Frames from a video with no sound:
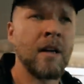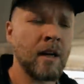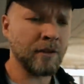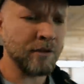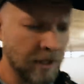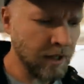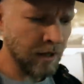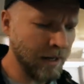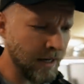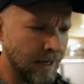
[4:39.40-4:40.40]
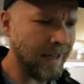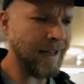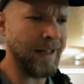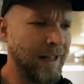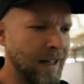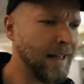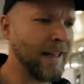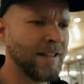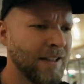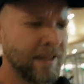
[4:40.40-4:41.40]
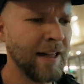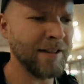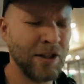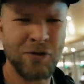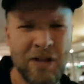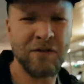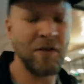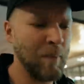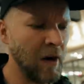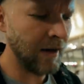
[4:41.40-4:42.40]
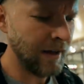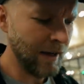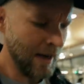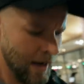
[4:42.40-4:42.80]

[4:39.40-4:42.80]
Got through security. That's, that's the stressful part.